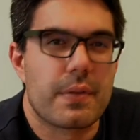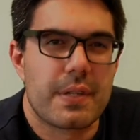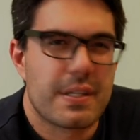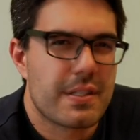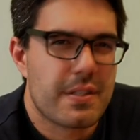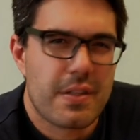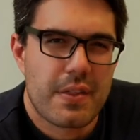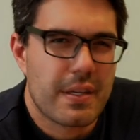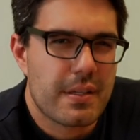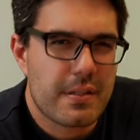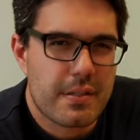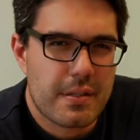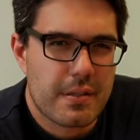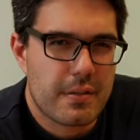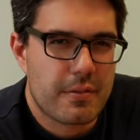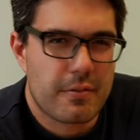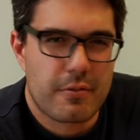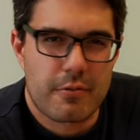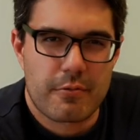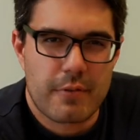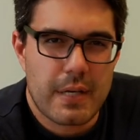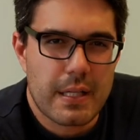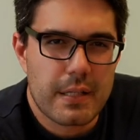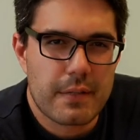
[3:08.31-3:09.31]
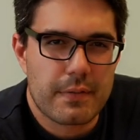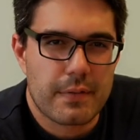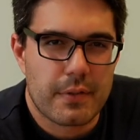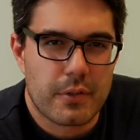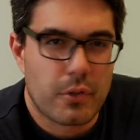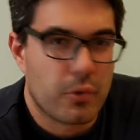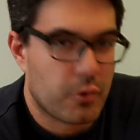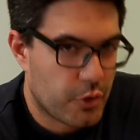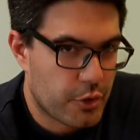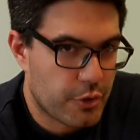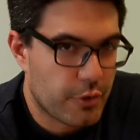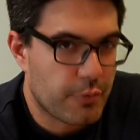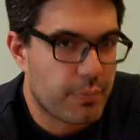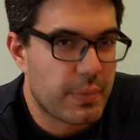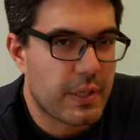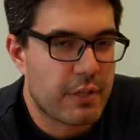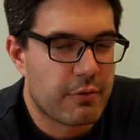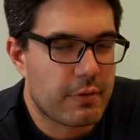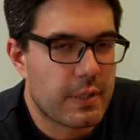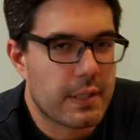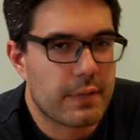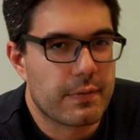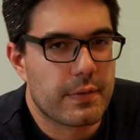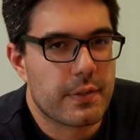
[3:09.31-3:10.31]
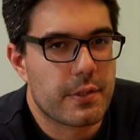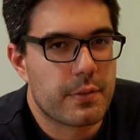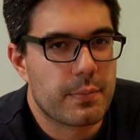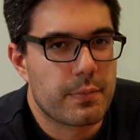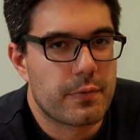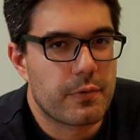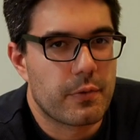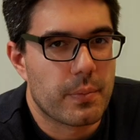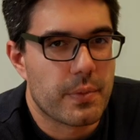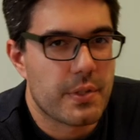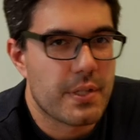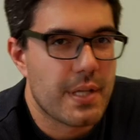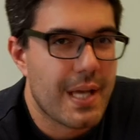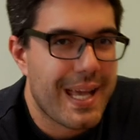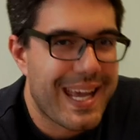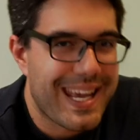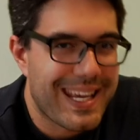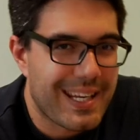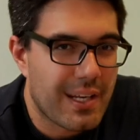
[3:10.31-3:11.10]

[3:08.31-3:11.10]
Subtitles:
These are things that are irrelevant, or should be irrelevant to performance.